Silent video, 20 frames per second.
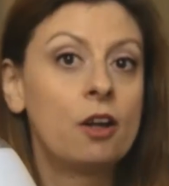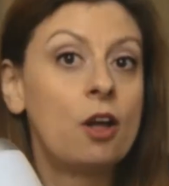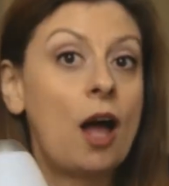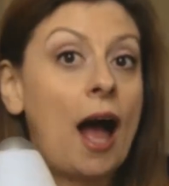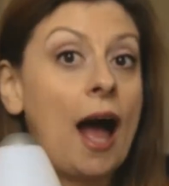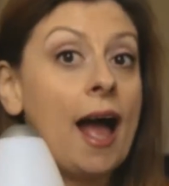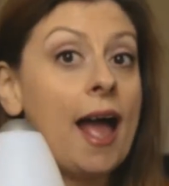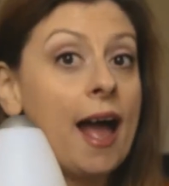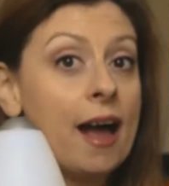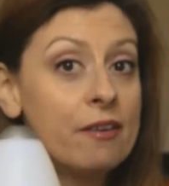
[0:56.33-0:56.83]

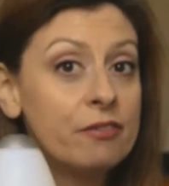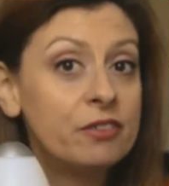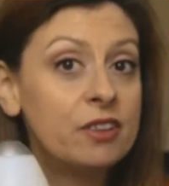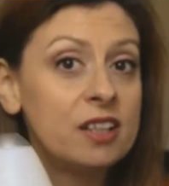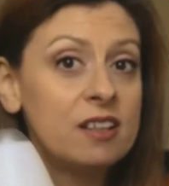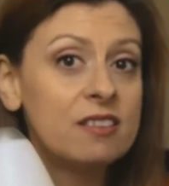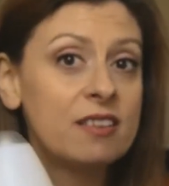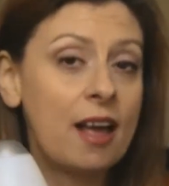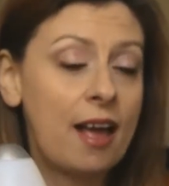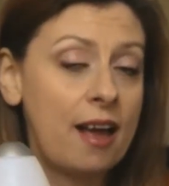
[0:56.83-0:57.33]
I have
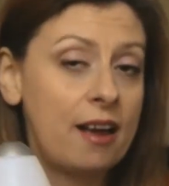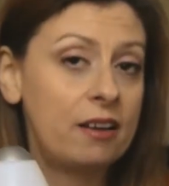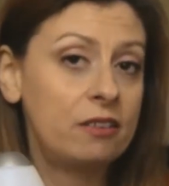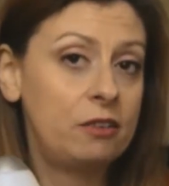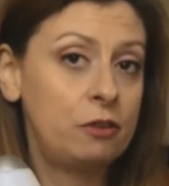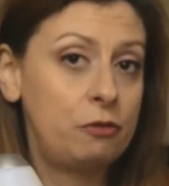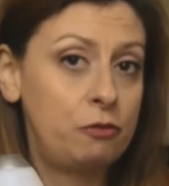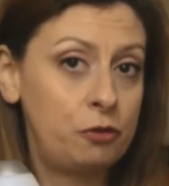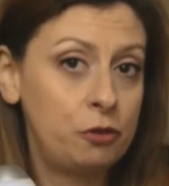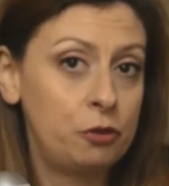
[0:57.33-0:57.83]
this air
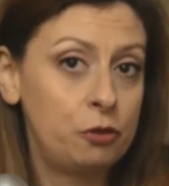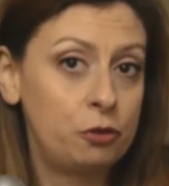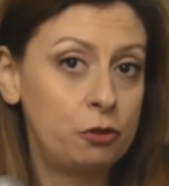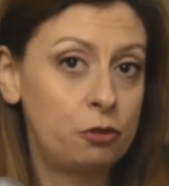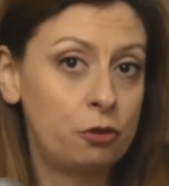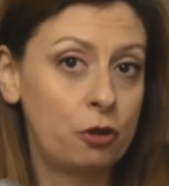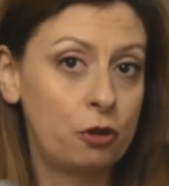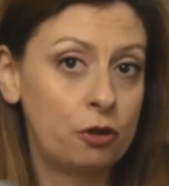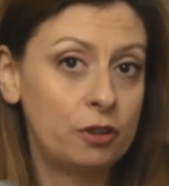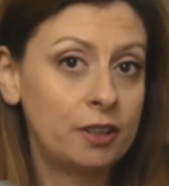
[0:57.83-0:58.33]

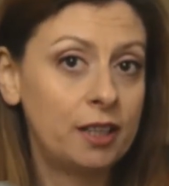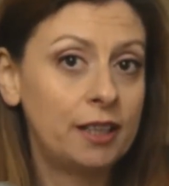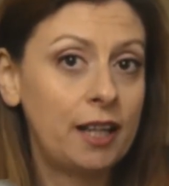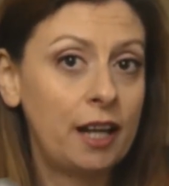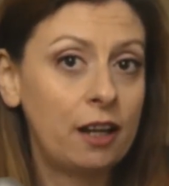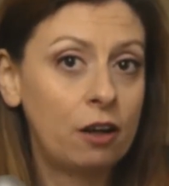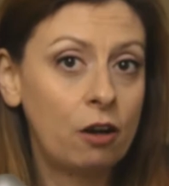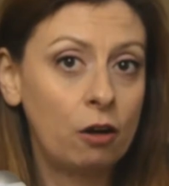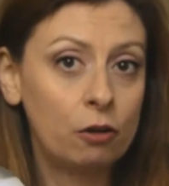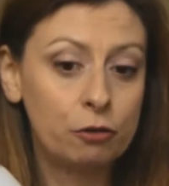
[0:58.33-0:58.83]
diffuser that
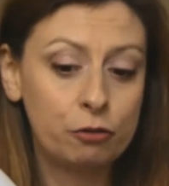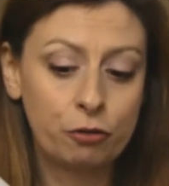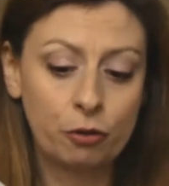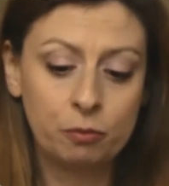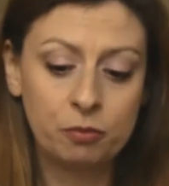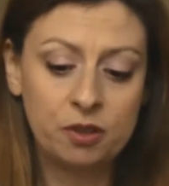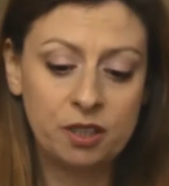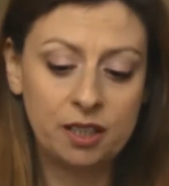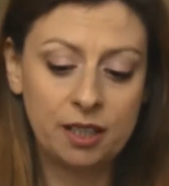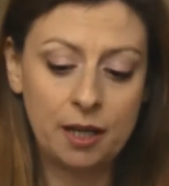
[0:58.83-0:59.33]
I got
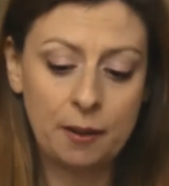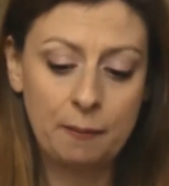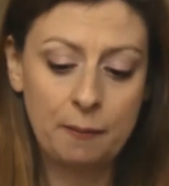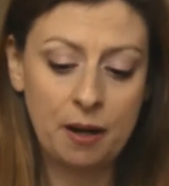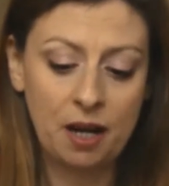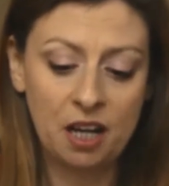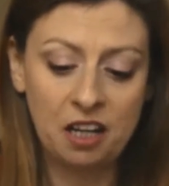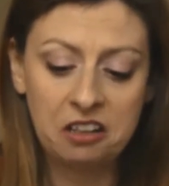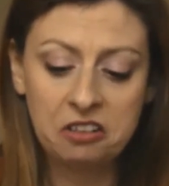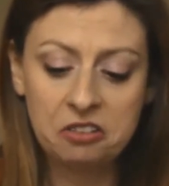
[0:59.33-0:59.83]
from TK
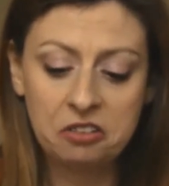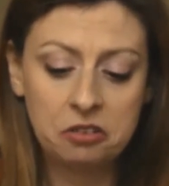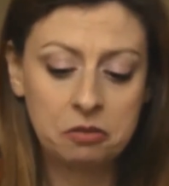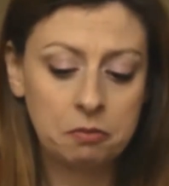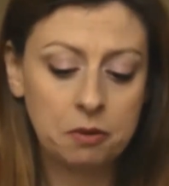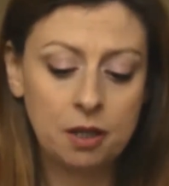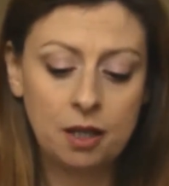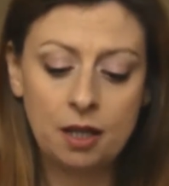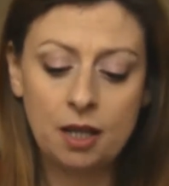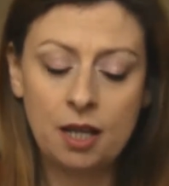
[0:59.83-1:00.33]
Maxx,
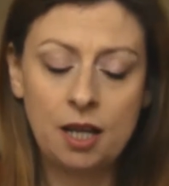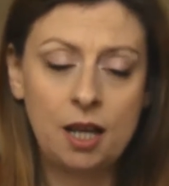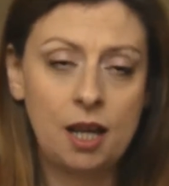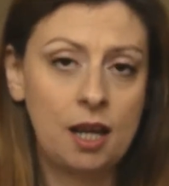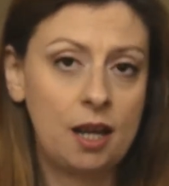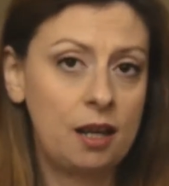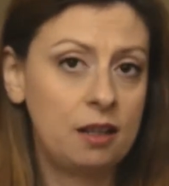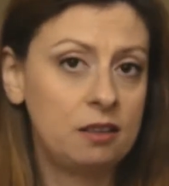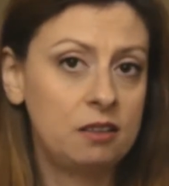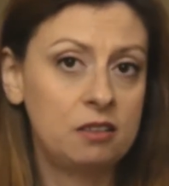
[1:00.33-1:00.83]

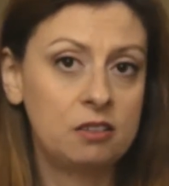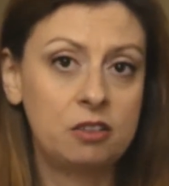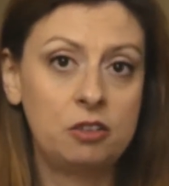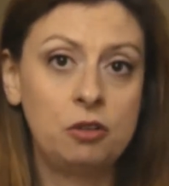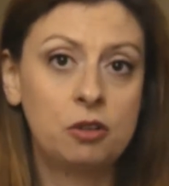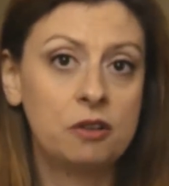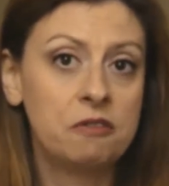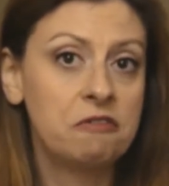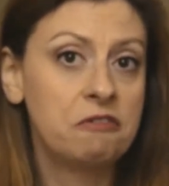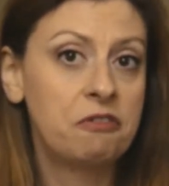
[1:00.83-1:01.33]
and
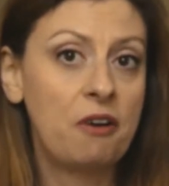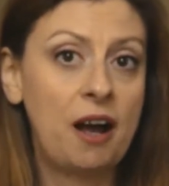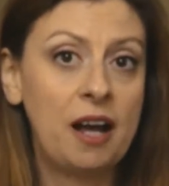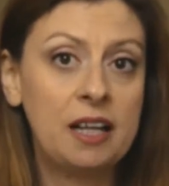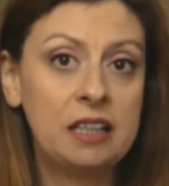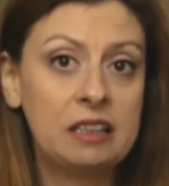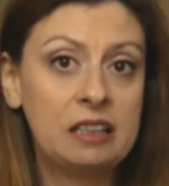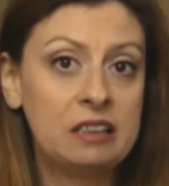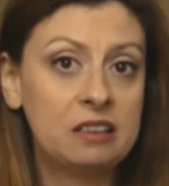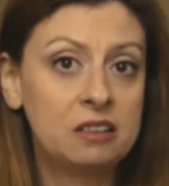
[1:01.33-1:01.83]
you can
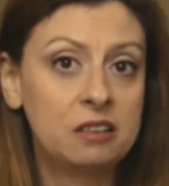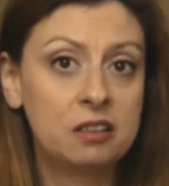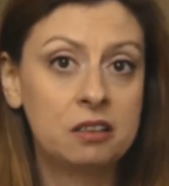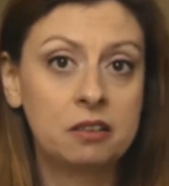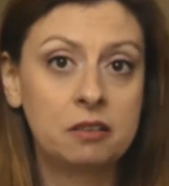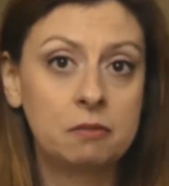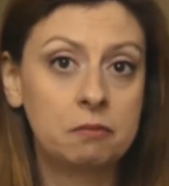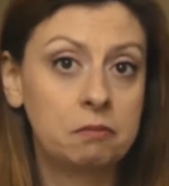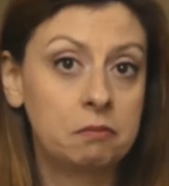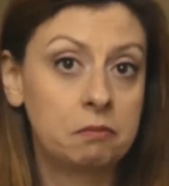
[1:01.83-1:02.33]
find it
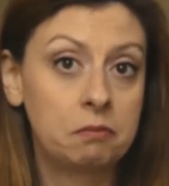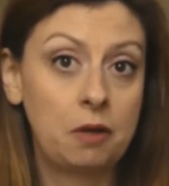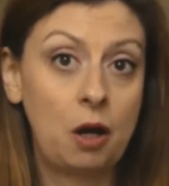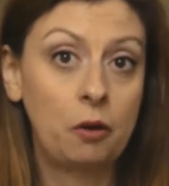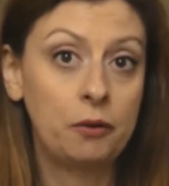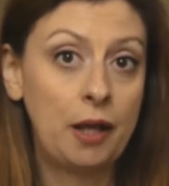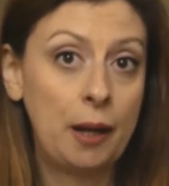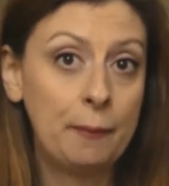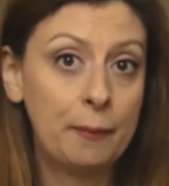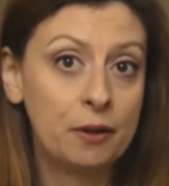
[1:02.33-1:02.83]

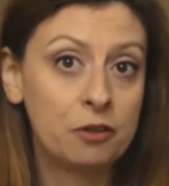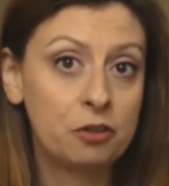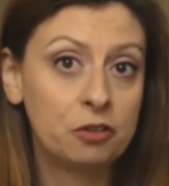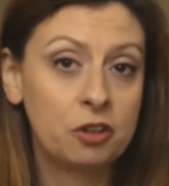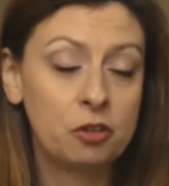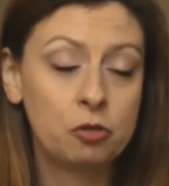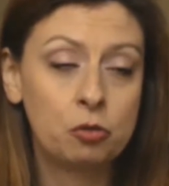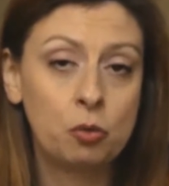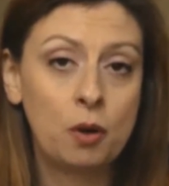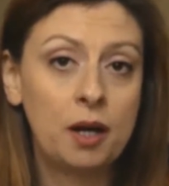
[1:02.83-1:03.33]
on Amazon
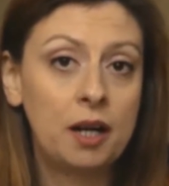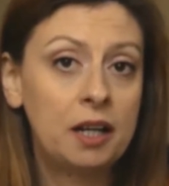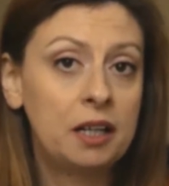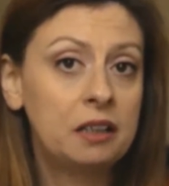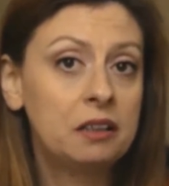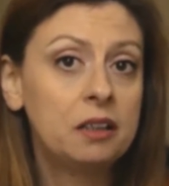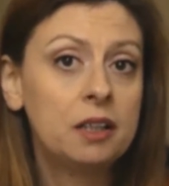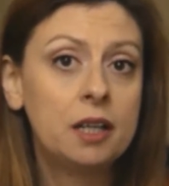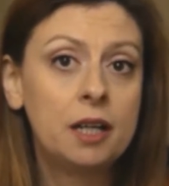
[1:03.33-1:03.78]
as well